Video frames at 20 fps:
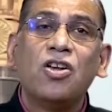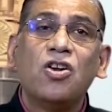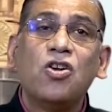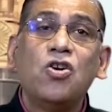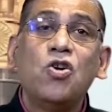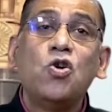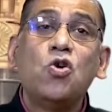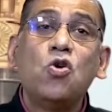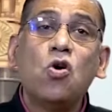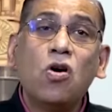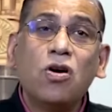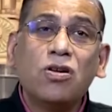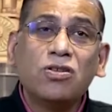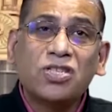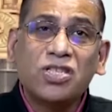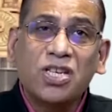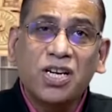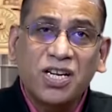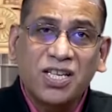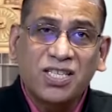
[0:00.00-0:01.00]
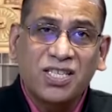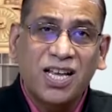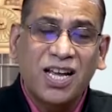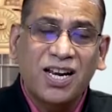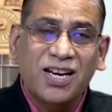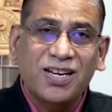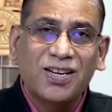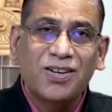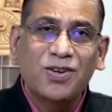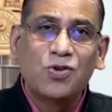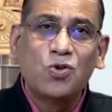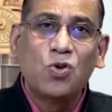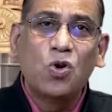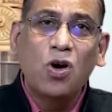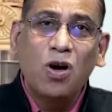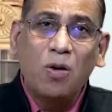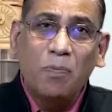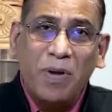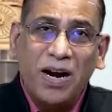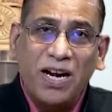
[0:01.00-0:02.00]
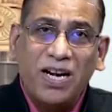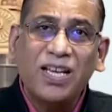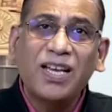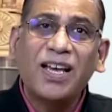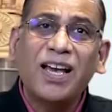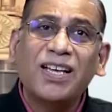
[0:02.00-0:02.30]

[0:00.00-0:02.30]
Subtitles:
No citizen, nobody